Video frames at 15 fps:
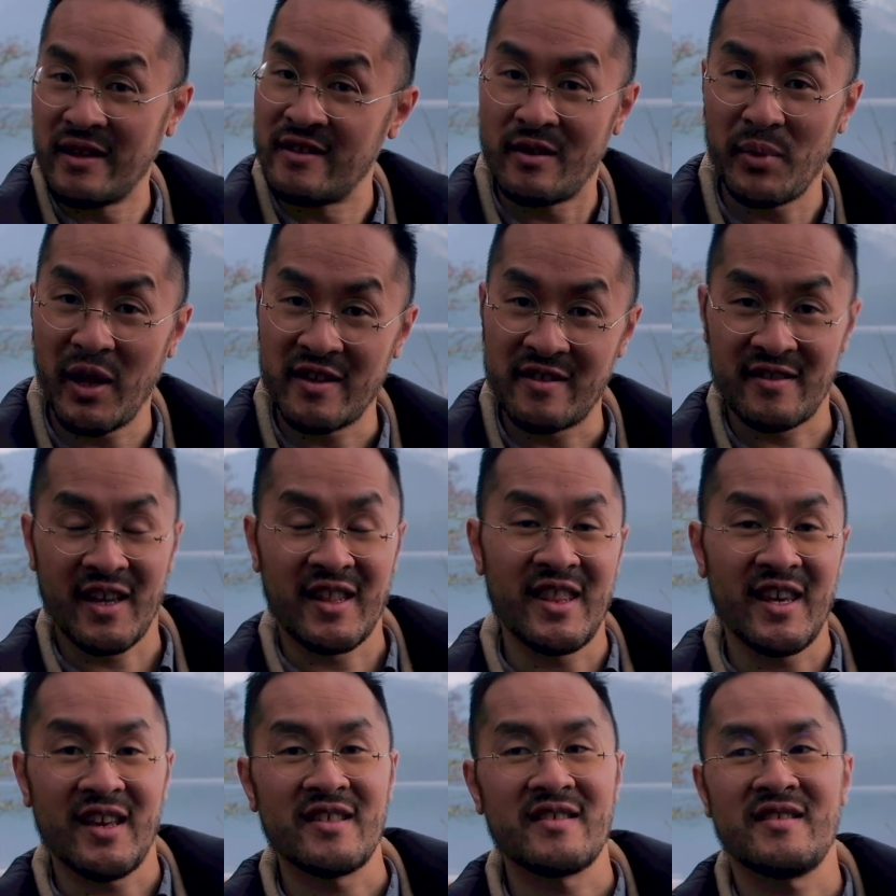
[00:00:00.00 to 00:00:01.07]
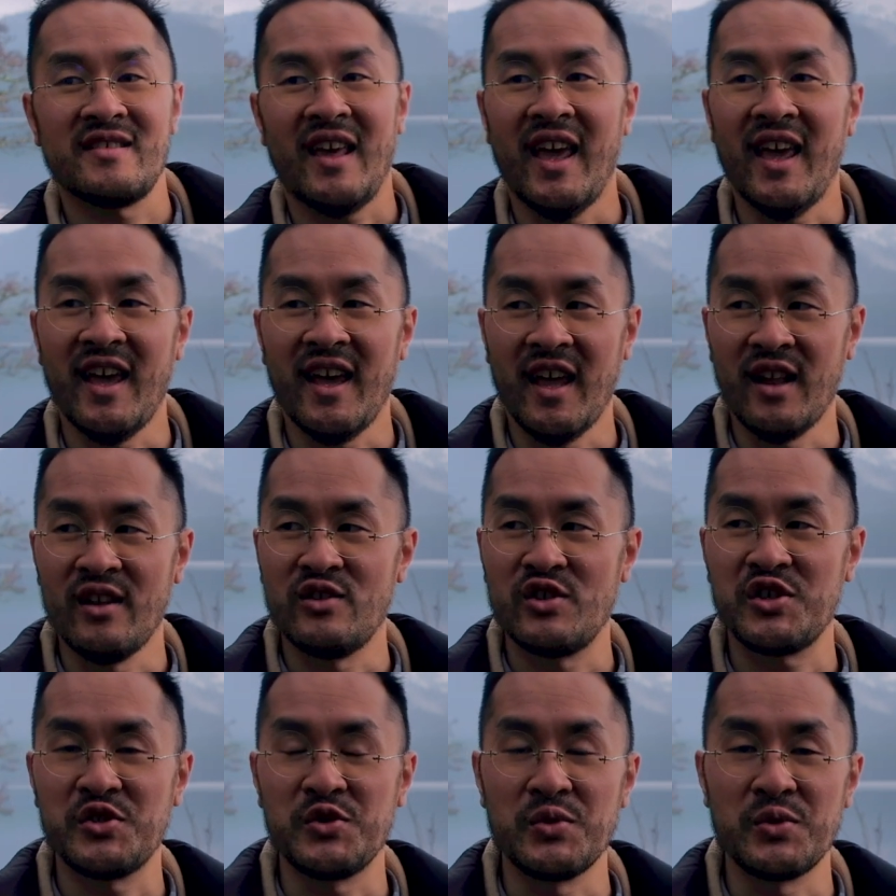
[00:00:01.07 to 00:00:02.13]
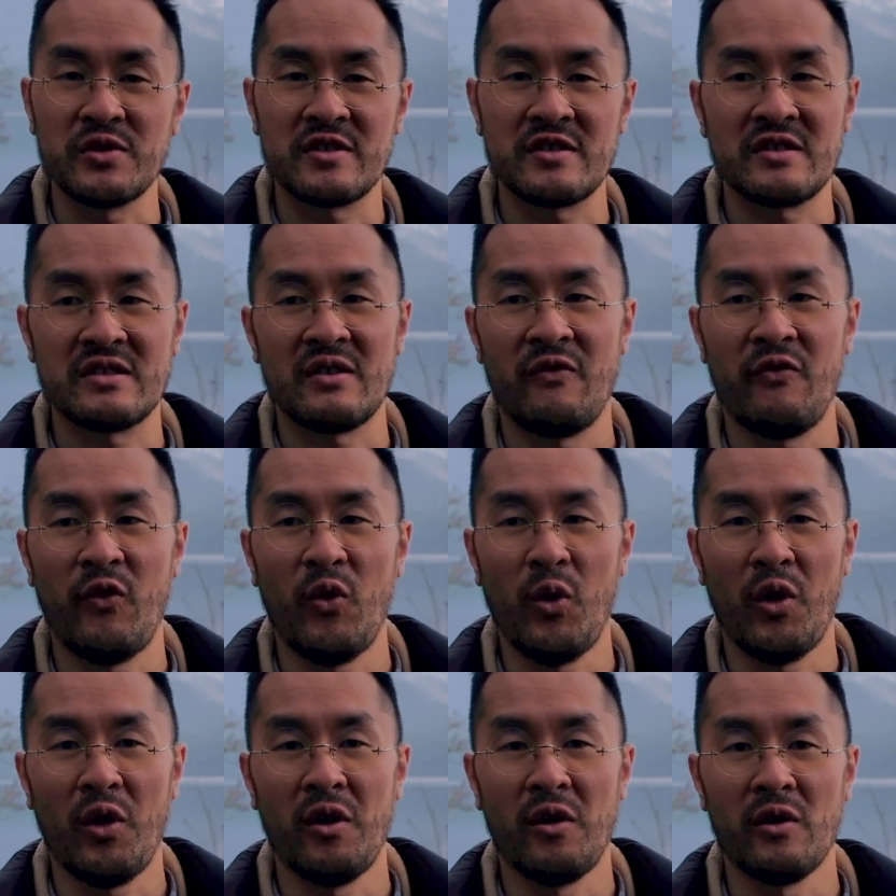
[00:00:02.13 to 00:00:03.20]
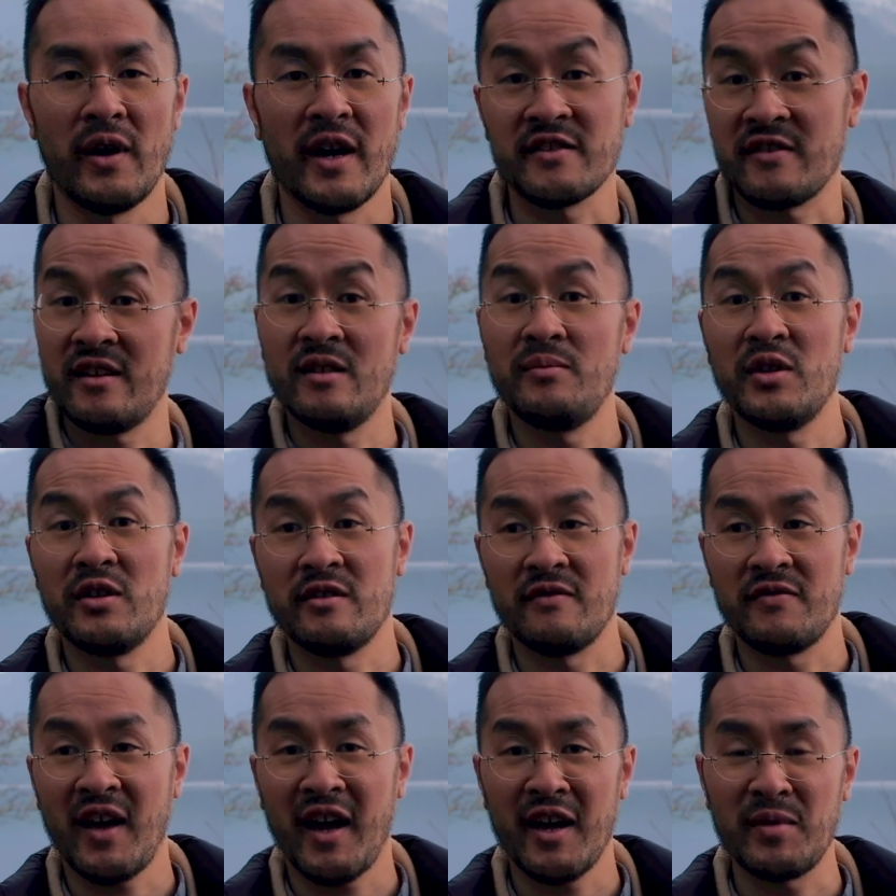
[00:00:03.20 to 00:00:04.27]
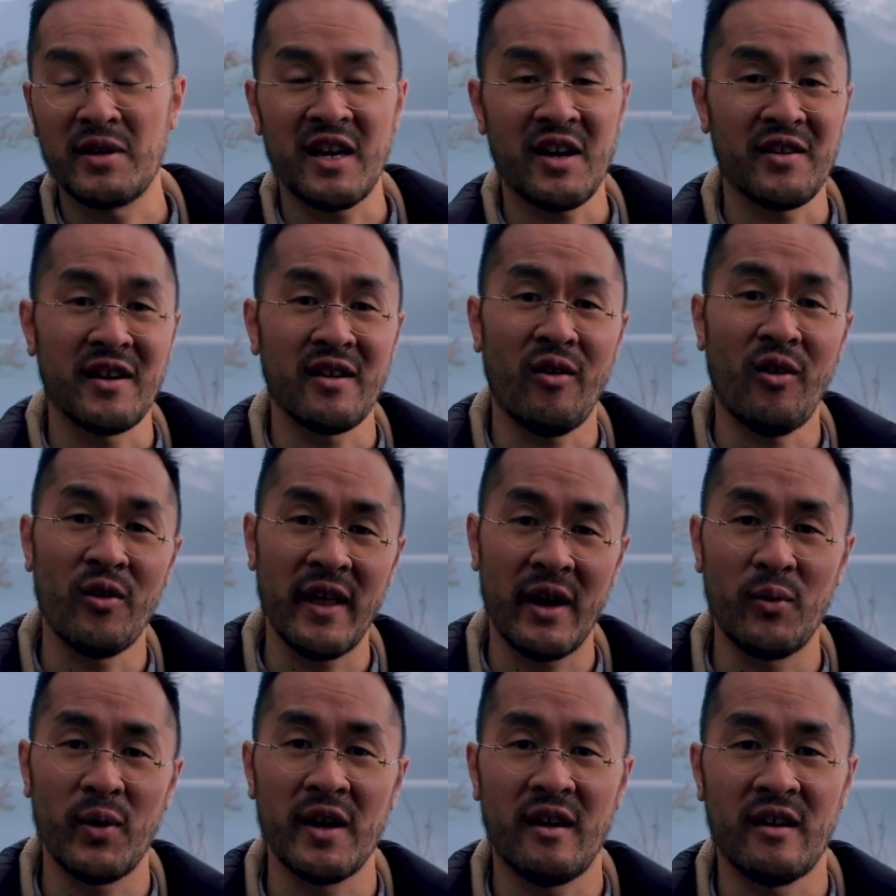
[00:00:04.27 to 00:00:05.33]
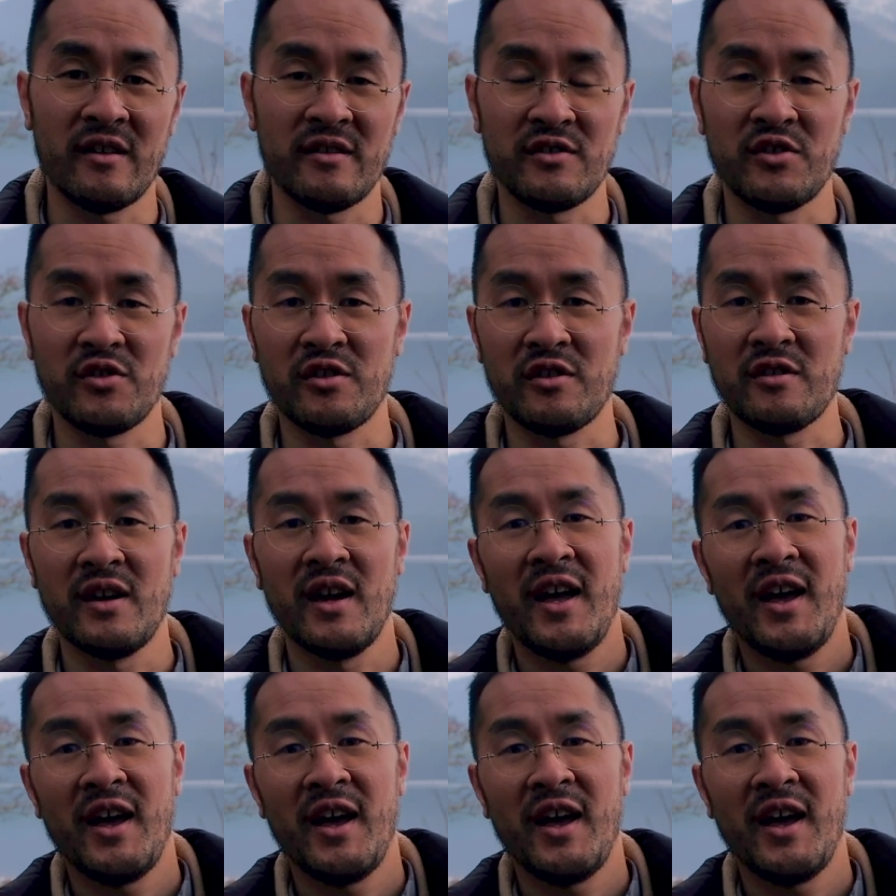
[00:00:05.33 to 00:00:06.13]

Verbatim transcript: into places like this and shoot for extended periods of time and carrying all that weight on your